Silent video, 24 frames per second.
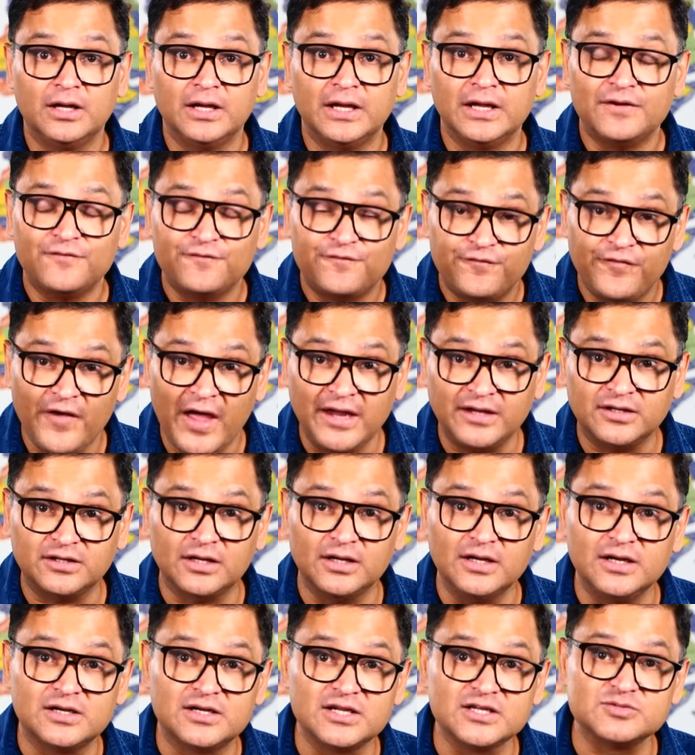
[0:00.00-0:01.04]
In fact,
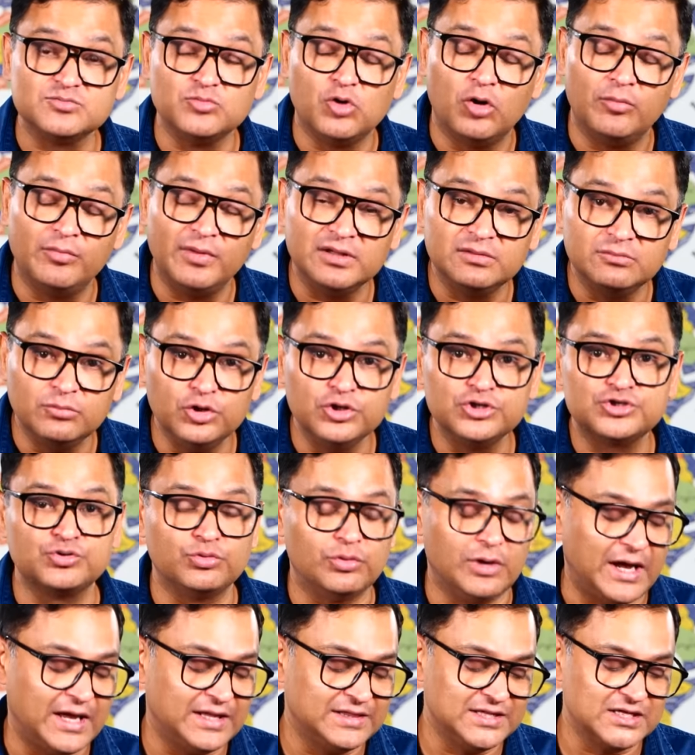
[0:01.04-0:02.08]
it is Mohammed
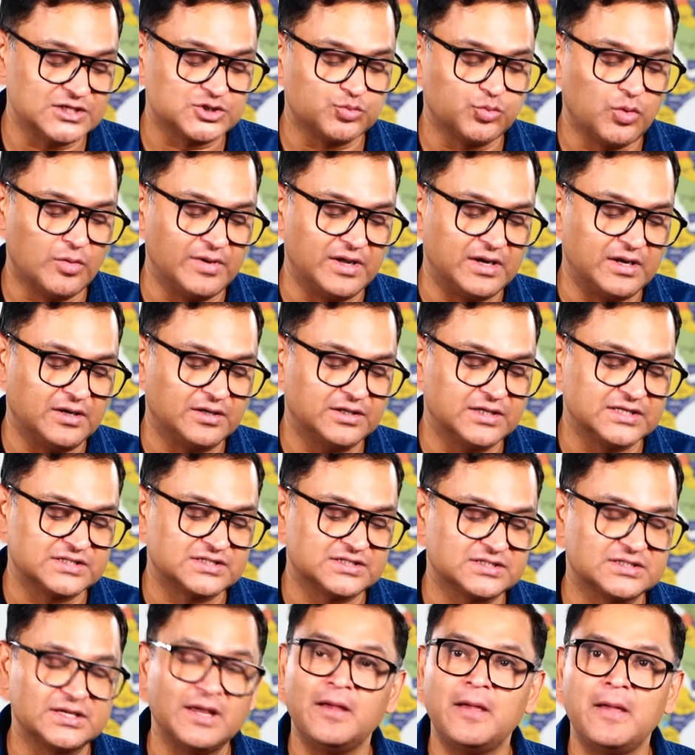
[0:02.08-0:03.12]
Muizu and this woman,
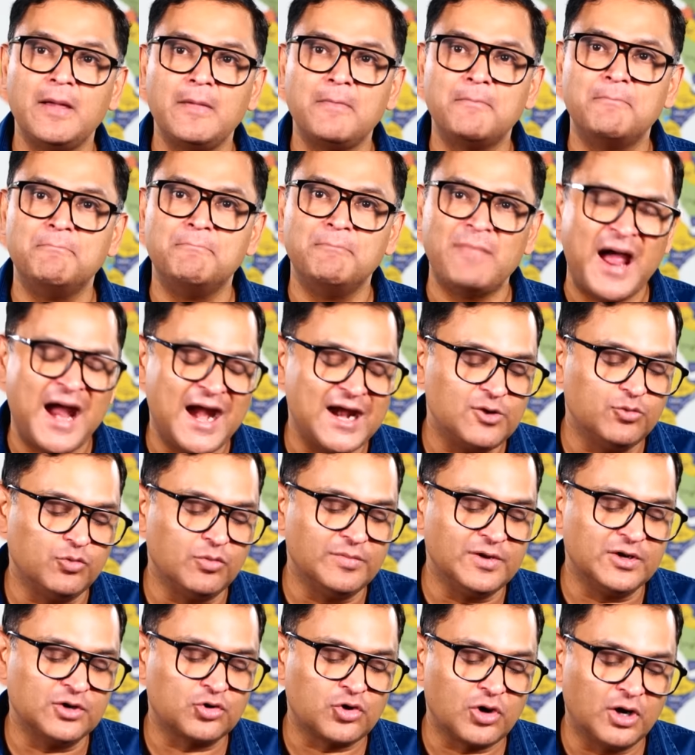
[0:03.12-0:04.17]
this mad
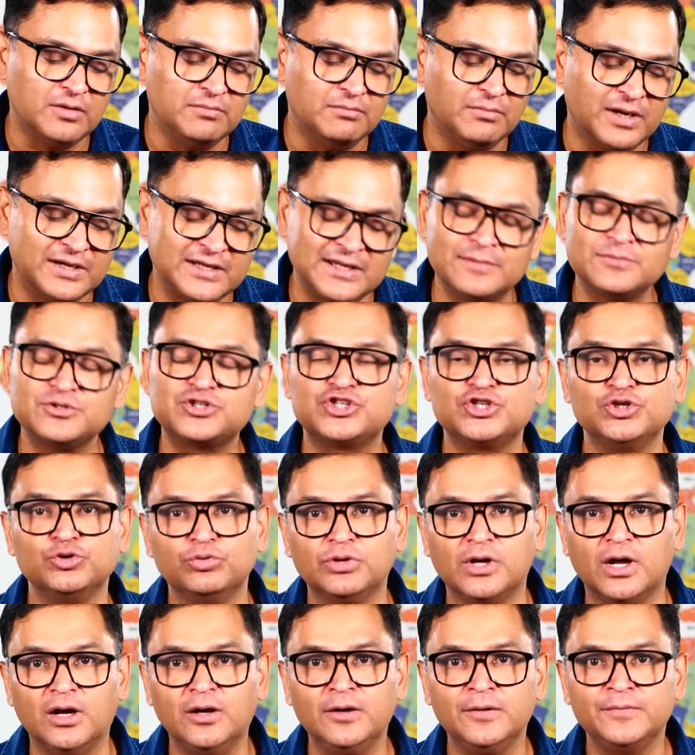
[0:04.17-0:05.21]
woman called Mariam
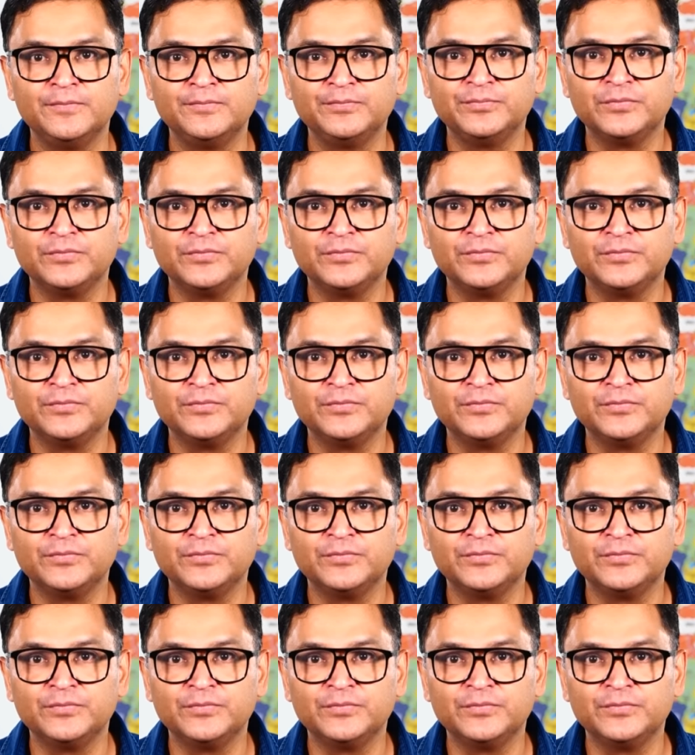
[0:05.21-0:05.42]
Shiuna,